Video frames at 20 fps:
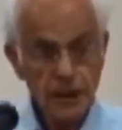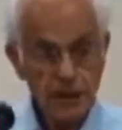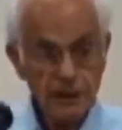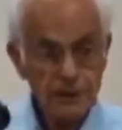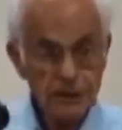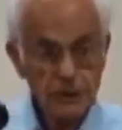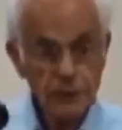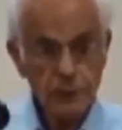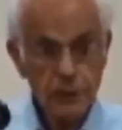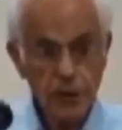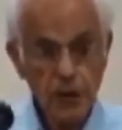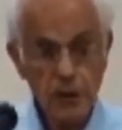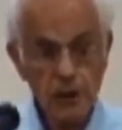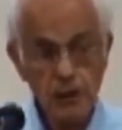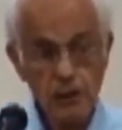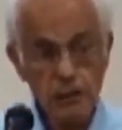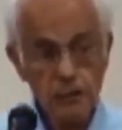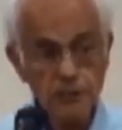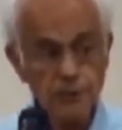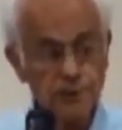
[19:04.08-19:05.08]
As you
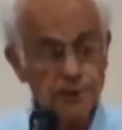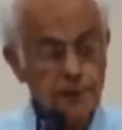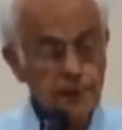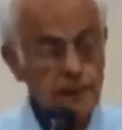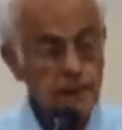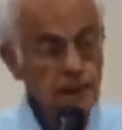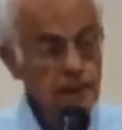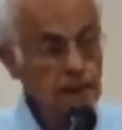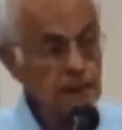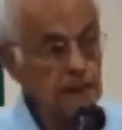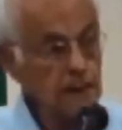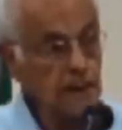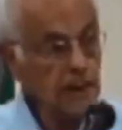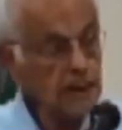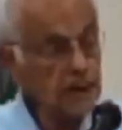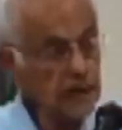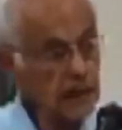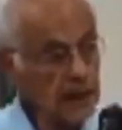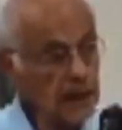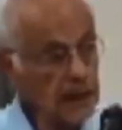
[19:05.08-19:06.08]
know,
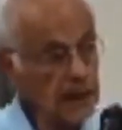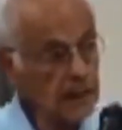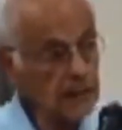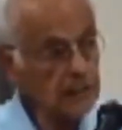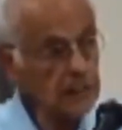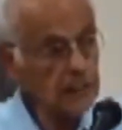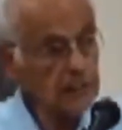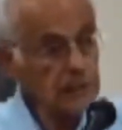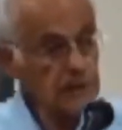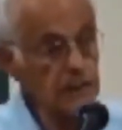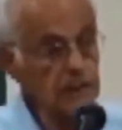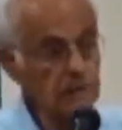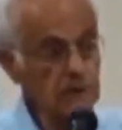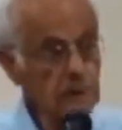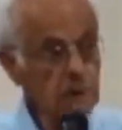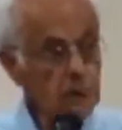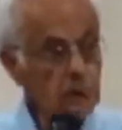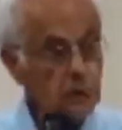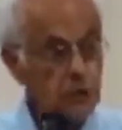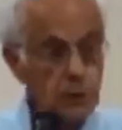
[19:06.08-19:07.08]
here I am
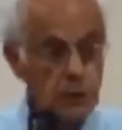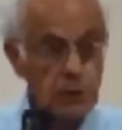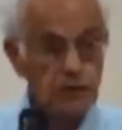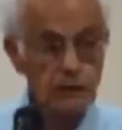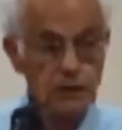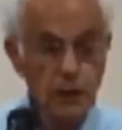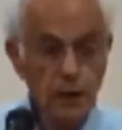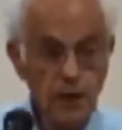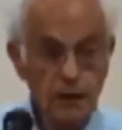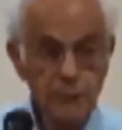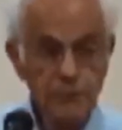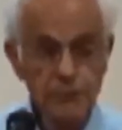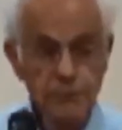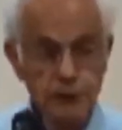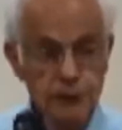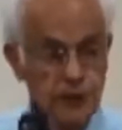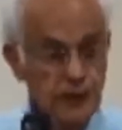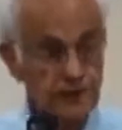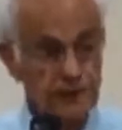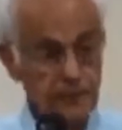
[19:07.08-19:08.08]
is the word
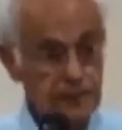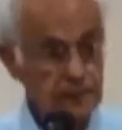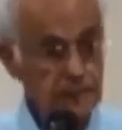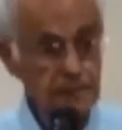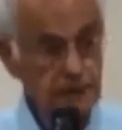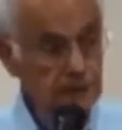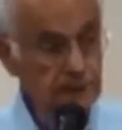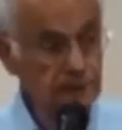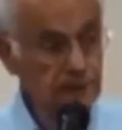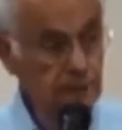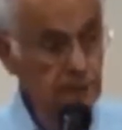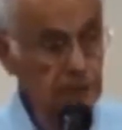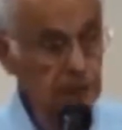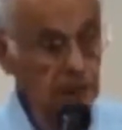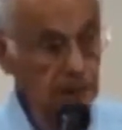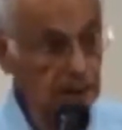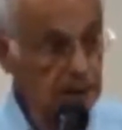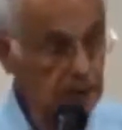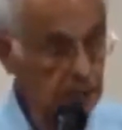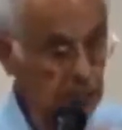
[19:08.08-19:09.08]
of presentness.
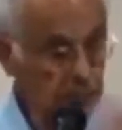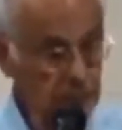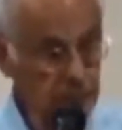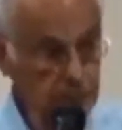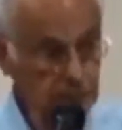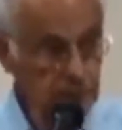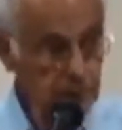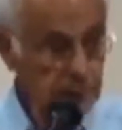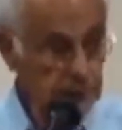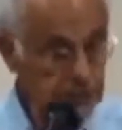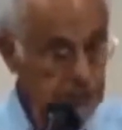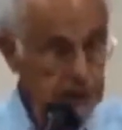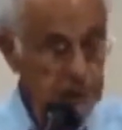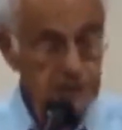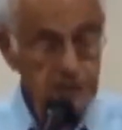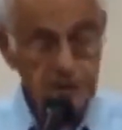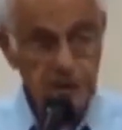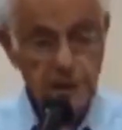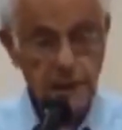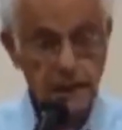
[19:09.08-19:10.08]
When I was
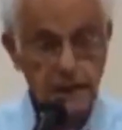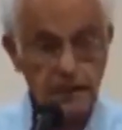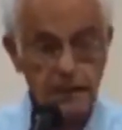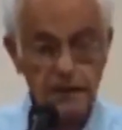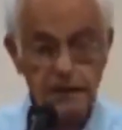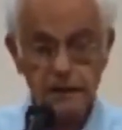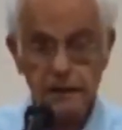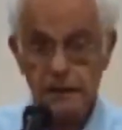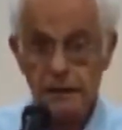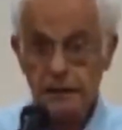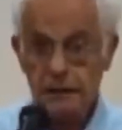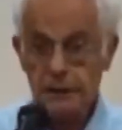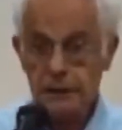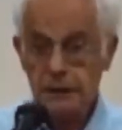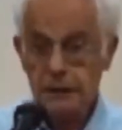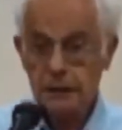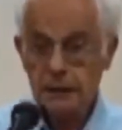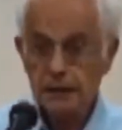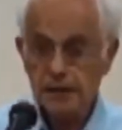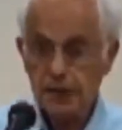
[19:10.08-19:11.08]
learning in
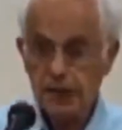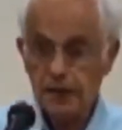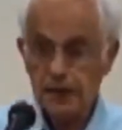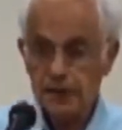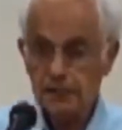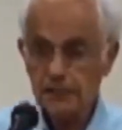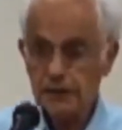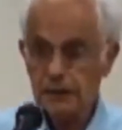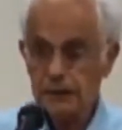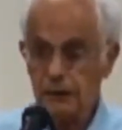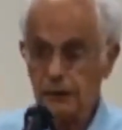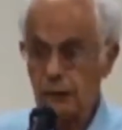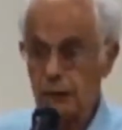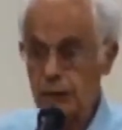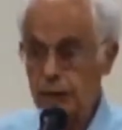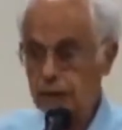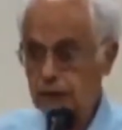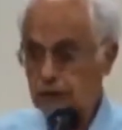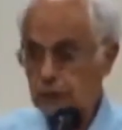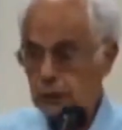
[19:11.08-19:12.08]

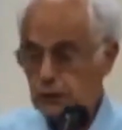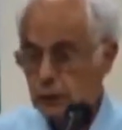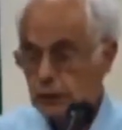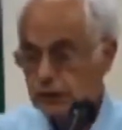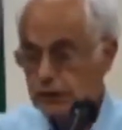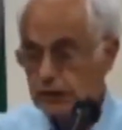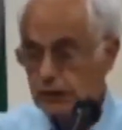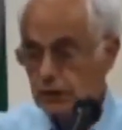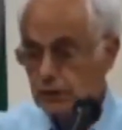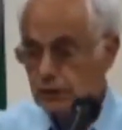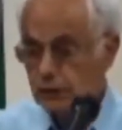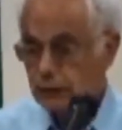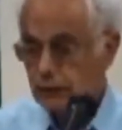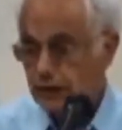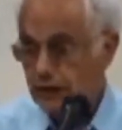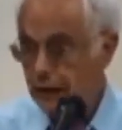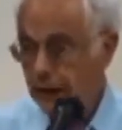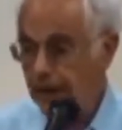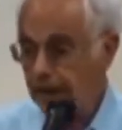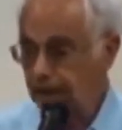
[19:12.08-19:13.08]
elementary school in
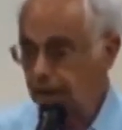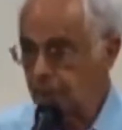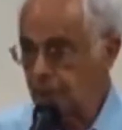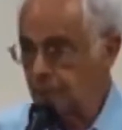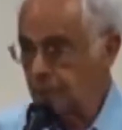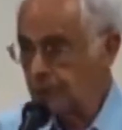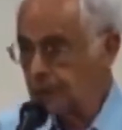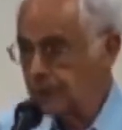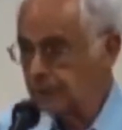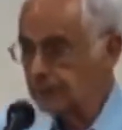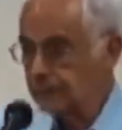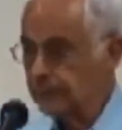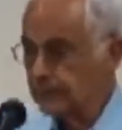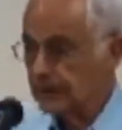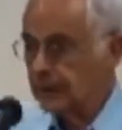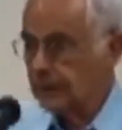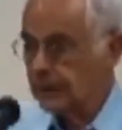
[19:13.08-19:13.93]
Yerushalayim